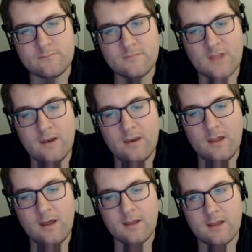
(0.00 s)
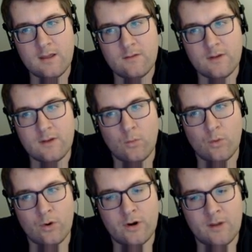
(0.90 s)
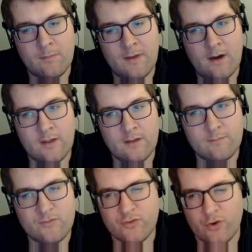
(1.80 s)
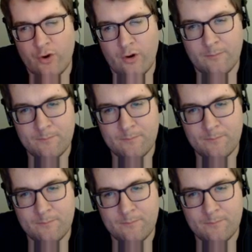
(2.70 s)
I'm not even worried about it. Sure.